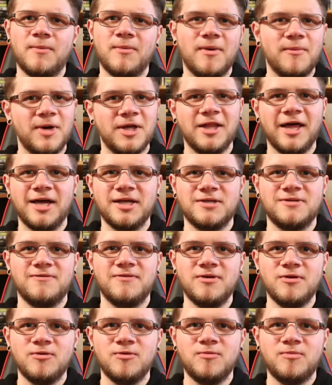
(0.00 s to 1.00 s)
my
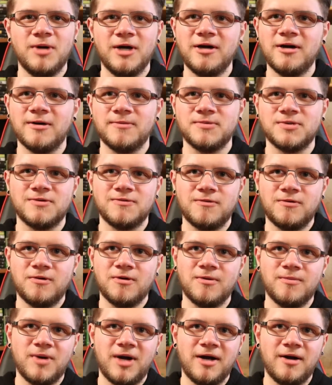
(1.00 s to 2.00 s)
last few pickups
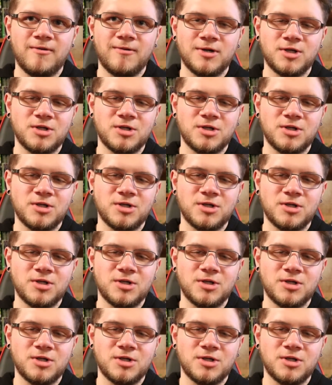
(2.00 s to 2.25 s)
for my